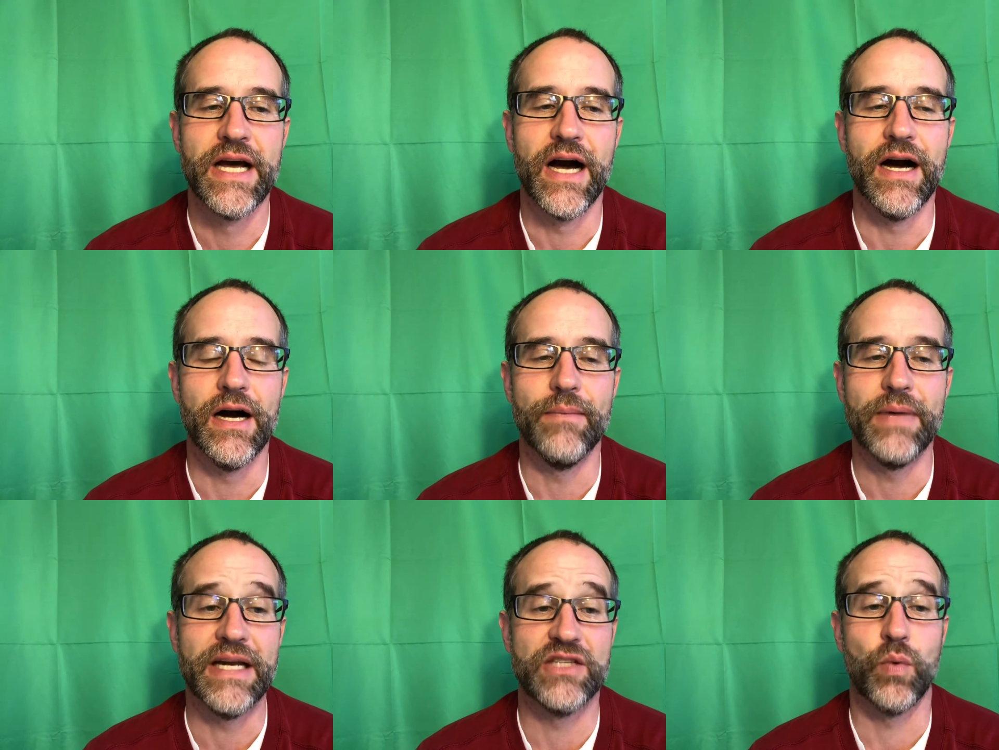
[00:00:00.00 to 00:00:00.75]
and
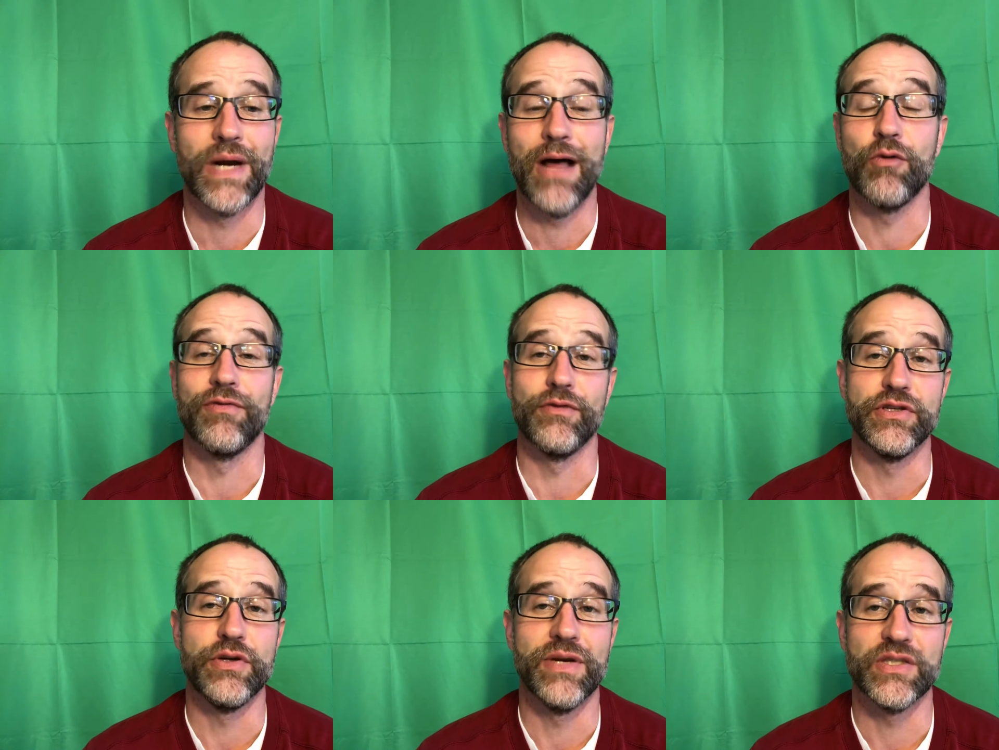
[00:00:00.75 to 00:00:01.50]
it's what I'll refer
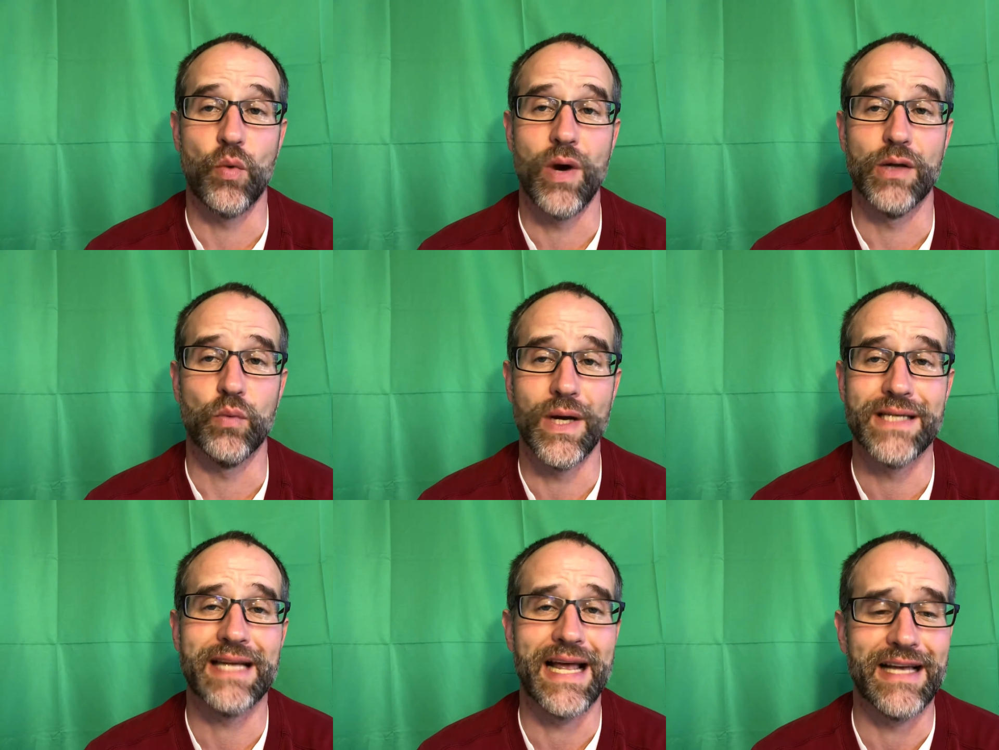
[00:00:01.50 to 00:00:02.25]
to as a Wild
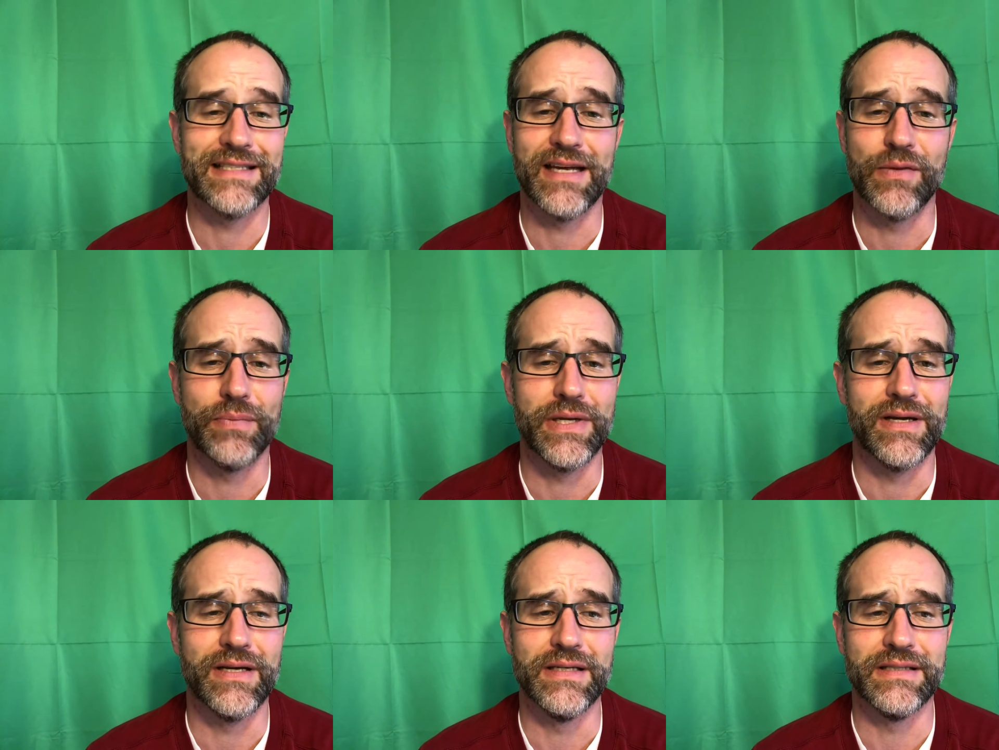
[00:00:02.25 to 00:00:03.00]
West asset
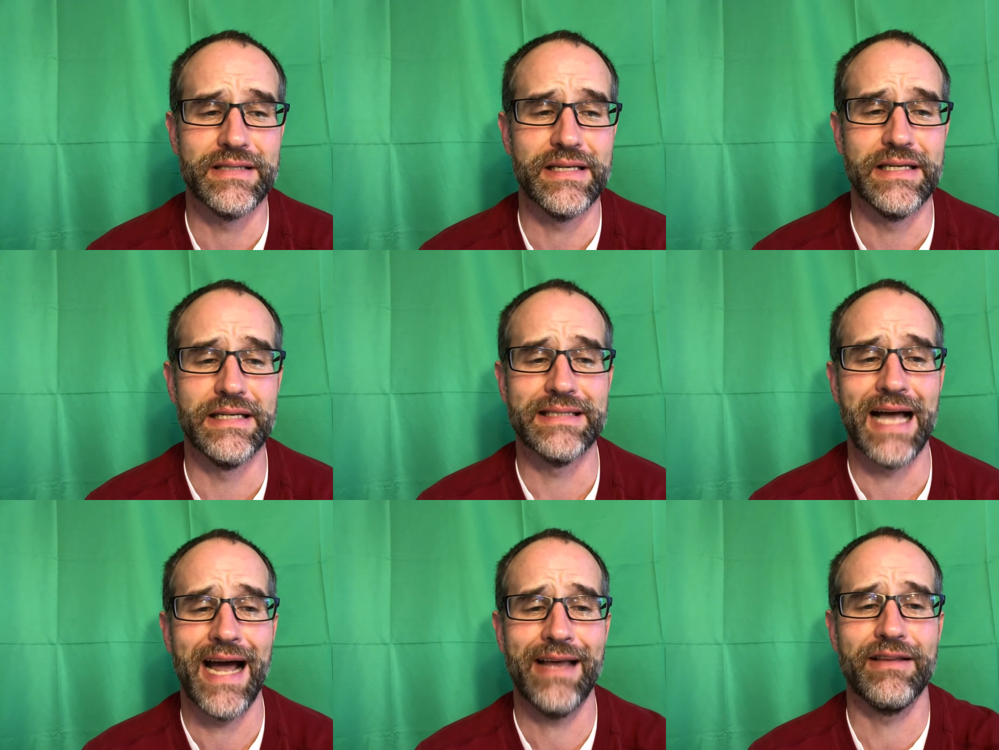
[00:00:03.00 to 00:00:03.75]
because it is
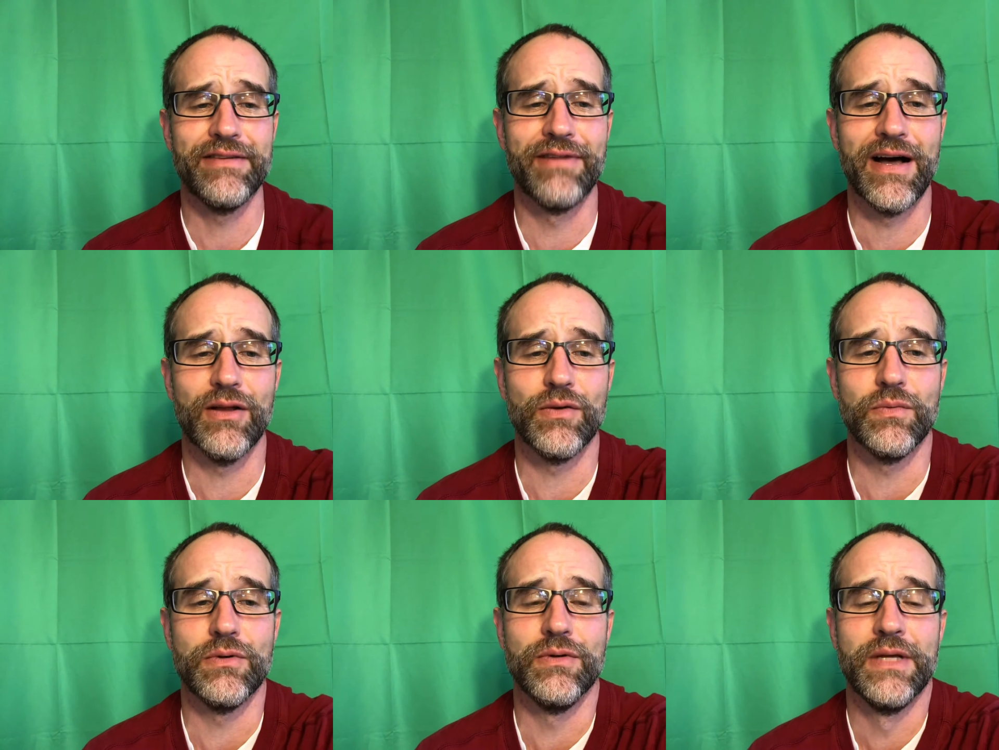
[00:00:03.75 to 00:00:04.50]
highly
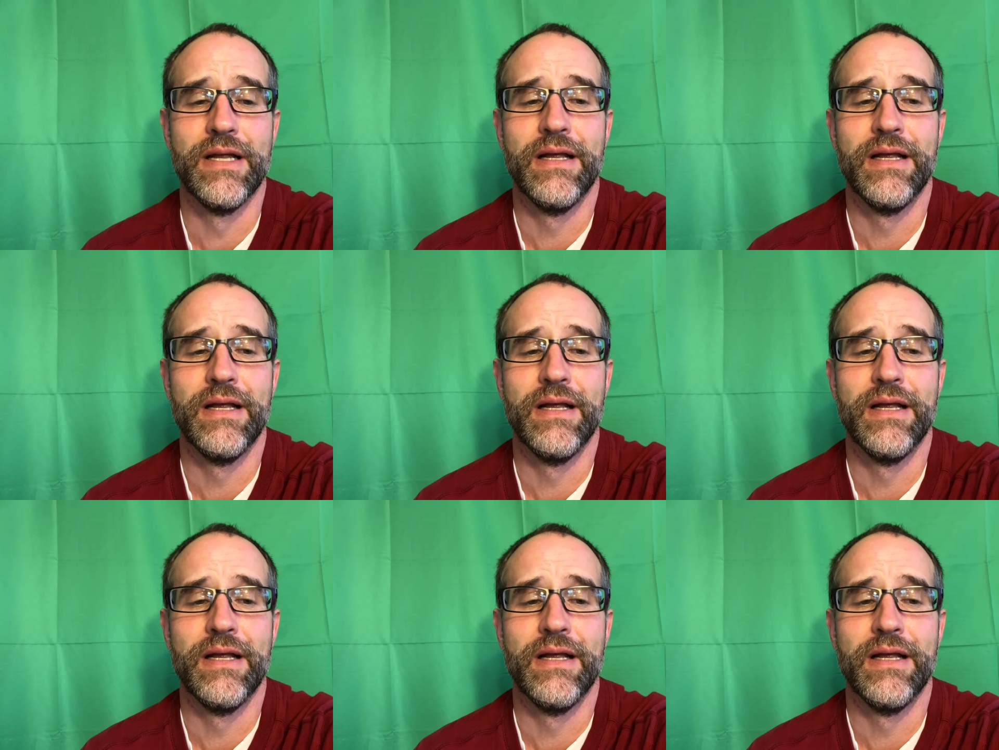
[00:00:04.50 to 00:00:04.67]
volatile,